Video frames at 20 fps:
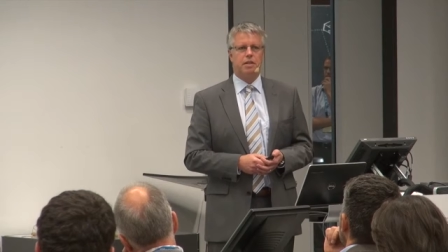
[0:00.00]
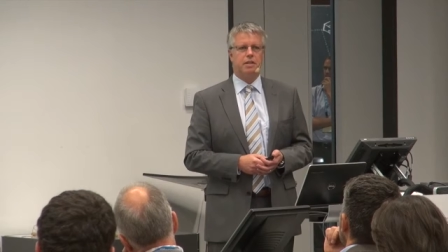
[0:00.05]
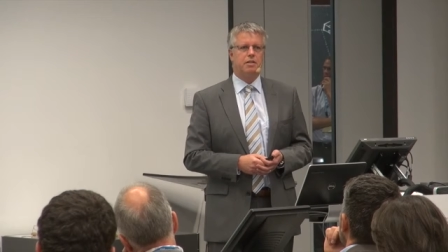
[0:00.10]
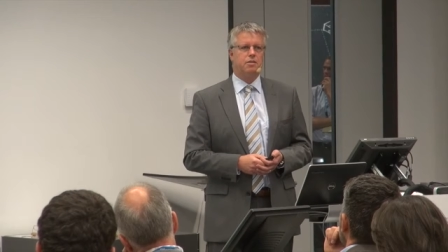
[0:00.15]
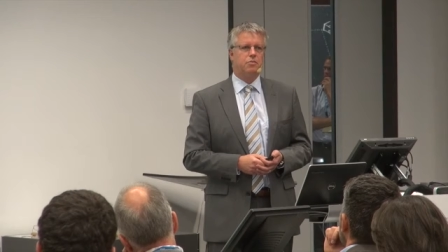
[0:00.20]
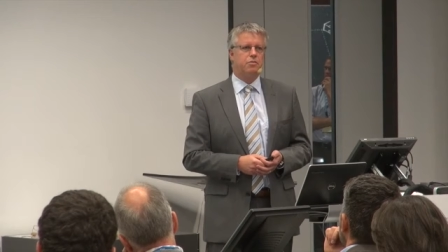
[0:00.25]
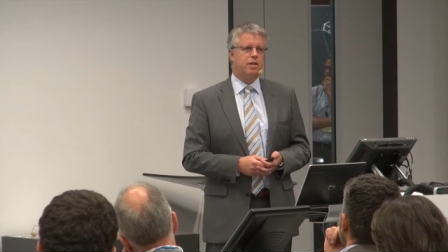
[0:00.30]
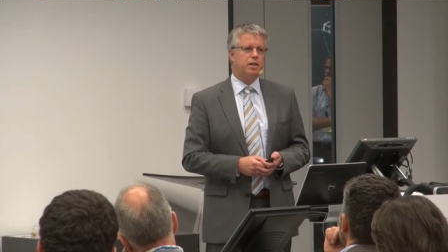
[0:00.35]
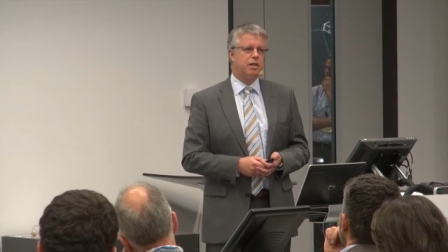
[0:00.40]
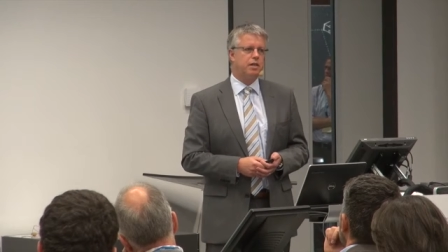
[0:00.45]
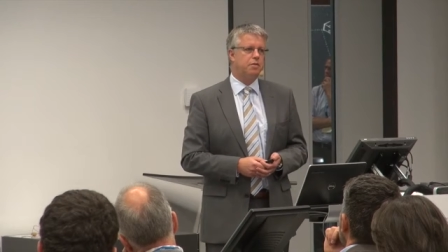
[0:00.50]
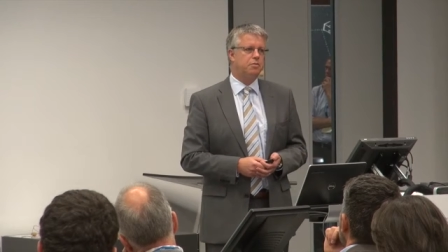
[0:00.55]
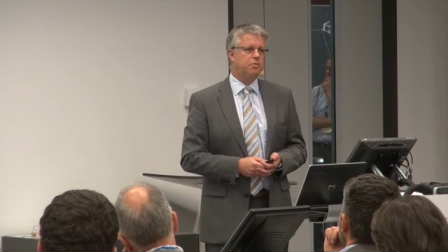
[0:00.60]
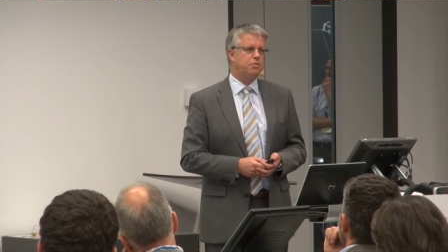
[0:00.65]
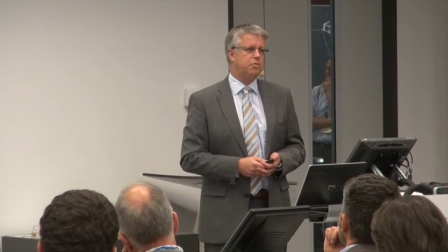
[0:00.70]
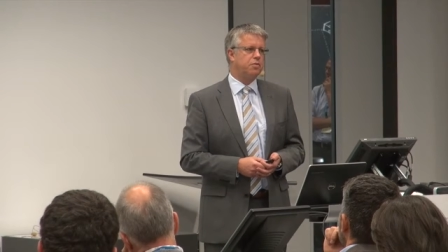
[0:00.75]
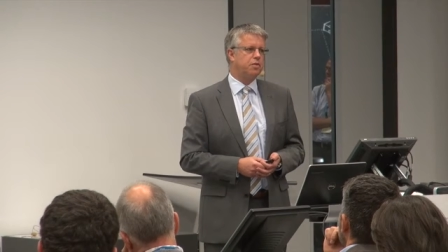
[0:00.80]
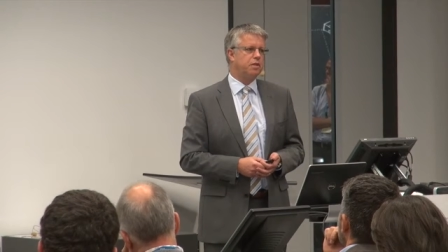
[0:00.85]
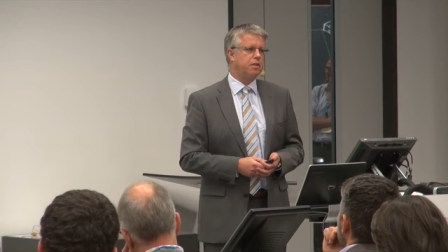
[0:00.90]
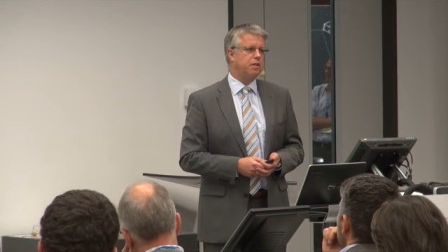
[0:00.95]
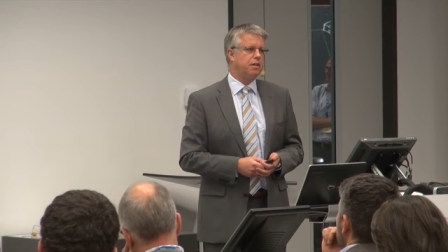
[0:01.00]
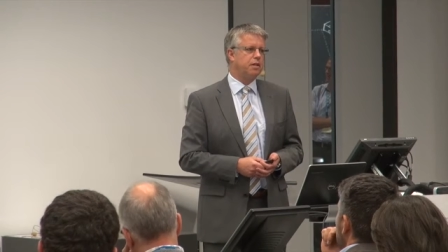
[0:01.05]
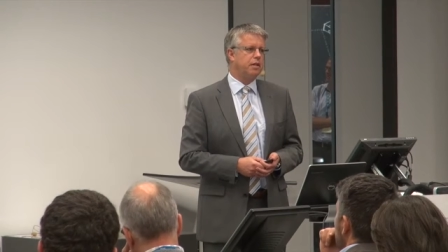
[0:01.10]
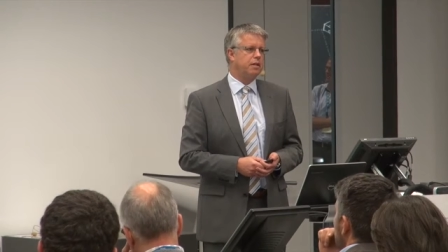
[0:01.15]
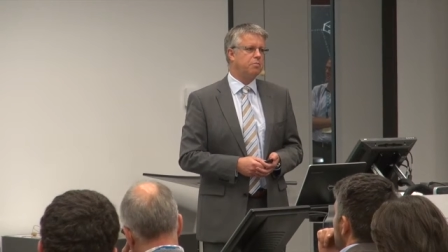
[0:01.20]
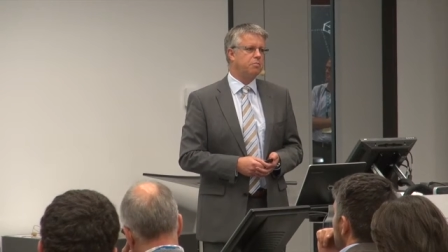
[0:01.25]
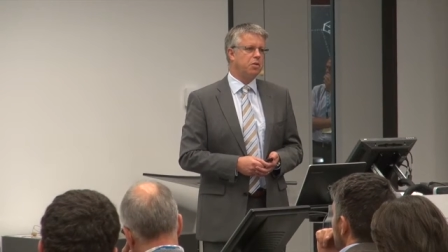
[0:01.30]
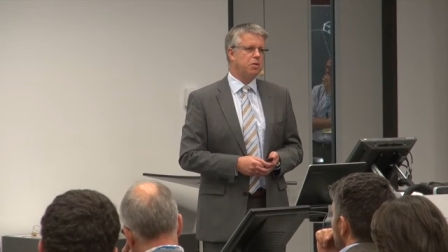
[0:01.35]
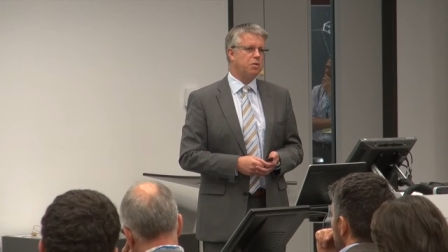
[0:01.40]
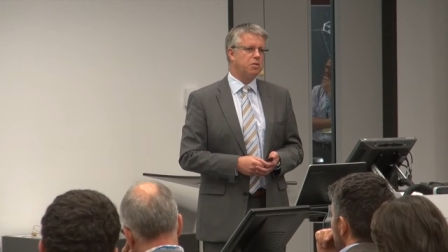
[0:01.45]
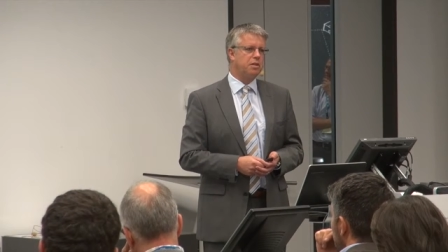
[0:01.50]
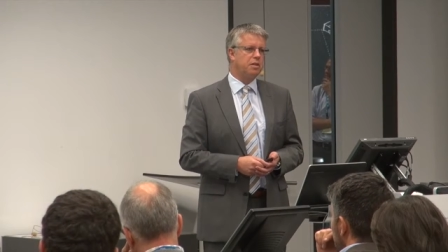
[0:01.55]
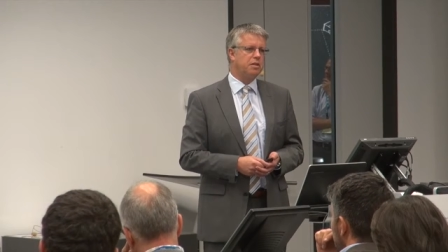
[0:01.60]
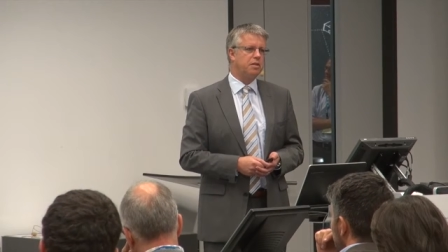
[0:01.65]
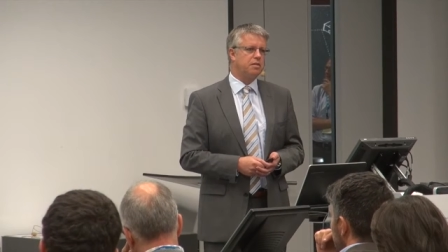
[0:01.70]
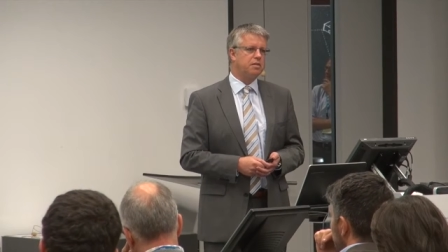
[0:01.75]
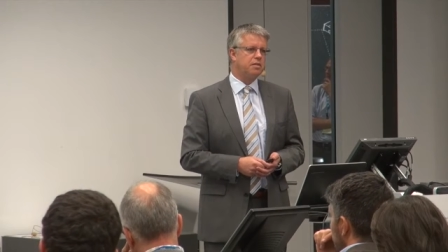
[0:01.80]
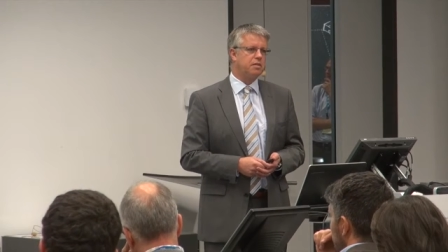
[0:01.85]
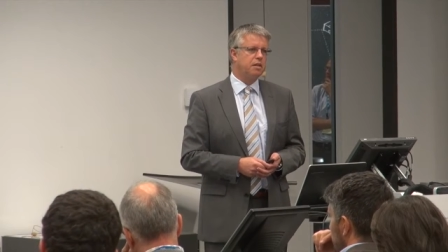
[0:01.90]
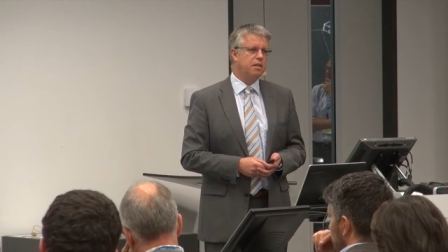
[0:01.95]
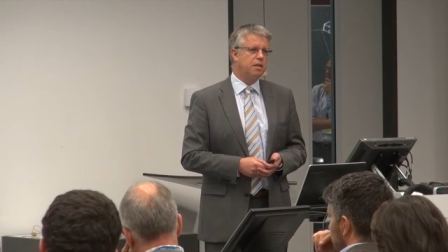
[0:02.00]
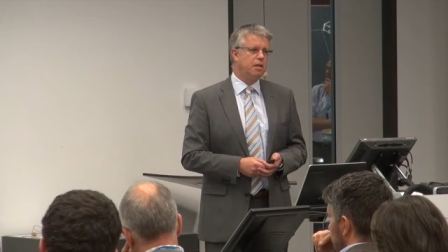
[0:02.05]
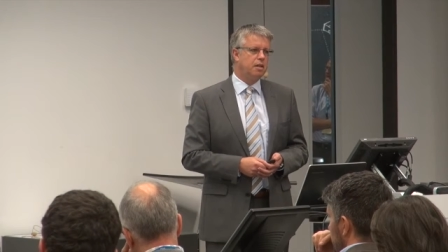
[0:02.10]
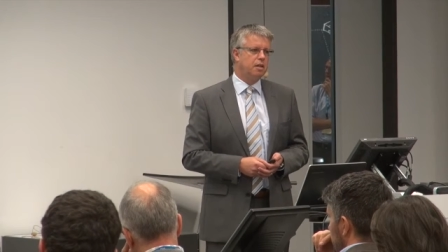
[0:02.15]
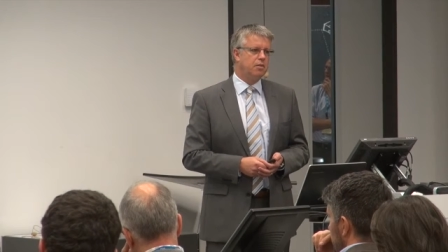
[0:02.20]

85 employees.